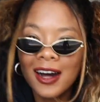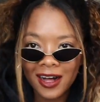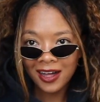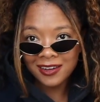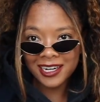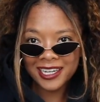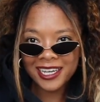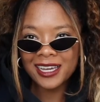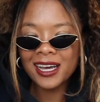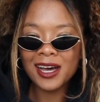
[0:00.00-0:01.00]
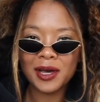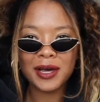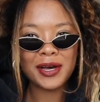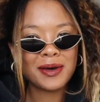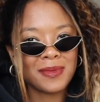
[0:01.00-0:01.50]
Alrighty,
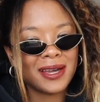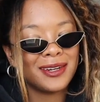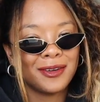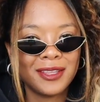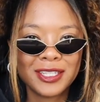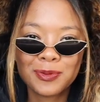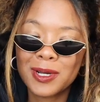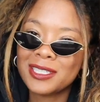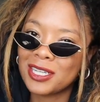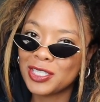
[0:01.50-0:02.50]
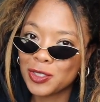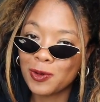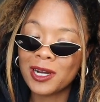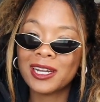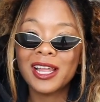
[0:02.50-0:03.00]
um, I know this was a
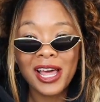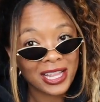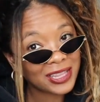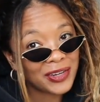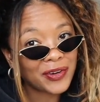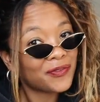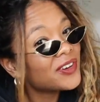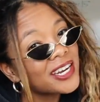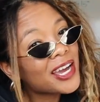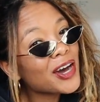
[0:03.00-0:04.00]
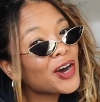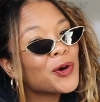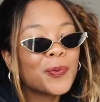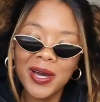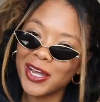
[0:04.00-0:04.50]
short little
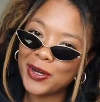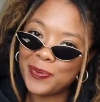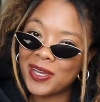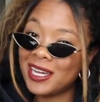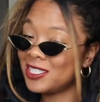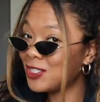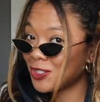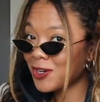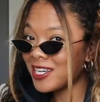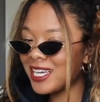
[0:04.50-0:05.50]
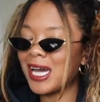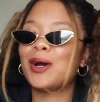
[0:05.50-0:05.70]
video, but I hope you guys enjoyed it.